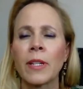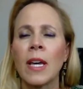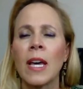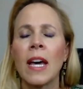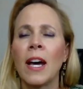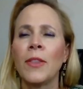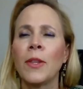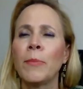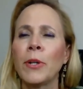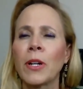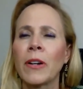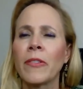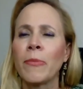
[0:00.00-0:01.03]
In the book
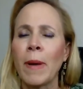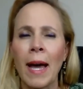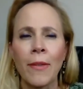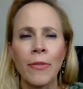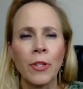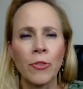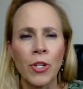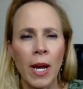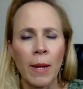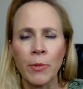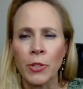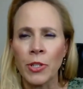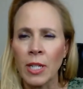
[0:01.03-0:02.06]
of Matthew chapter
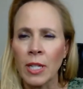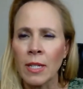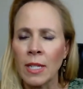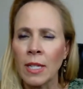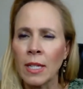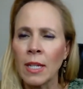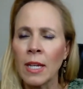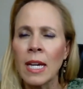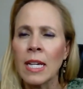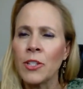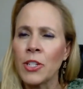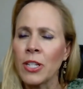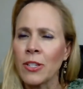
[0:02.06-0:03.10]
16,
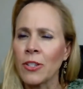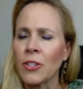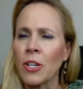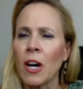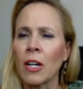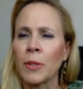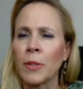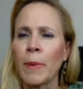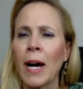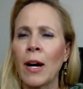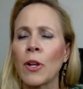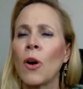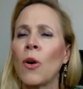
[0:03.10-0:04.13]
Jesus talked about
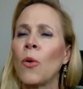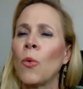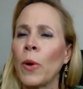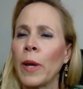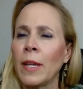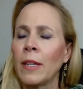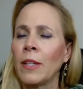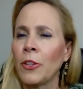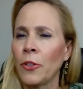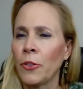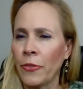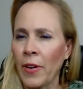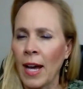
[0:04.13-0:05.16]
when you
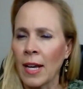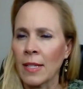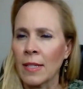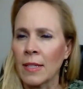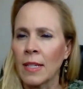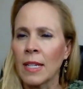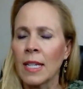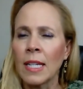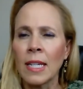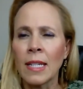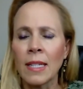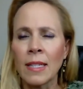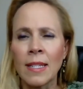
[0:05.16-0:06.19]
fast. He didn't
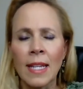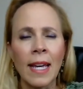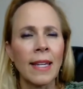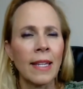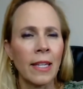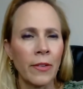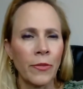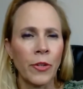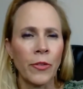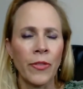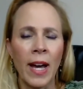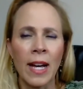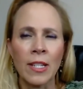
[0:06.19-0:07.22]
say if you
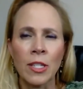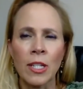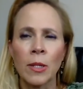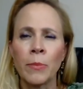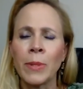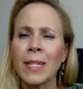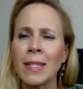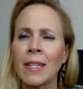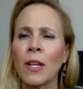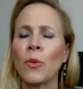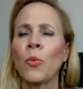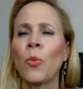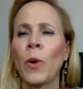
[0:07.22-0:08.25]
fast, but he said
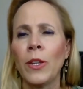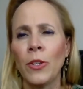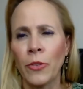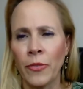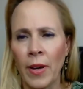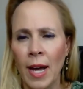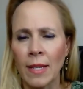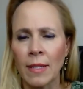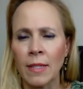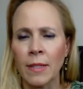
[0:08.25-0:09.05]
when you fast.